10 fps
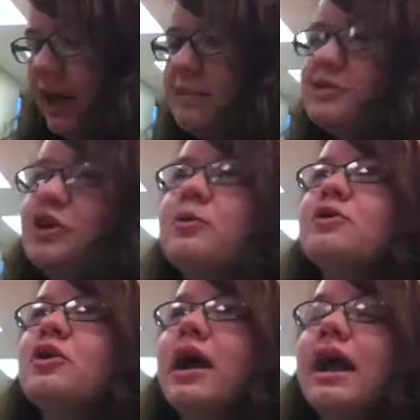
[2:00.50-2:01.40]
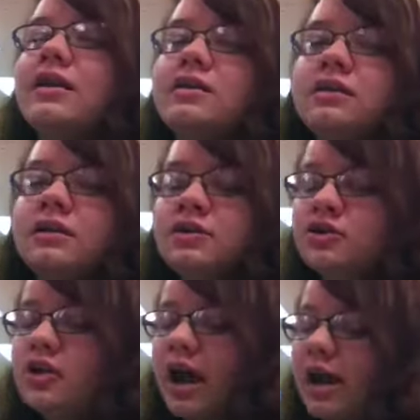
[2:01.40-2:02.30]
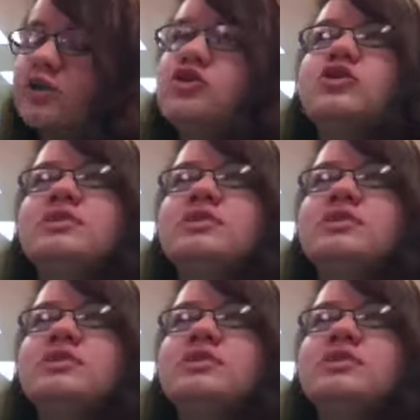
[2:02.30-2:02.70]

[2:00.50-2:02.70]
Ms. Goldman, your attitude